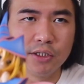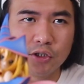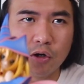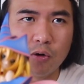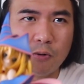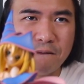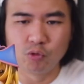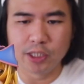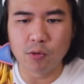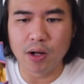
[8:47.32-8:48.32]
so
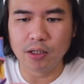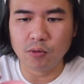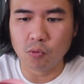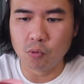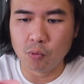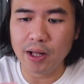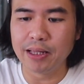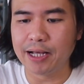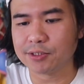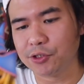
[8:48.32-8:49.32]
really well
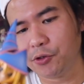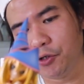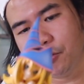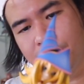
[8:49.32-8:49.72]
executed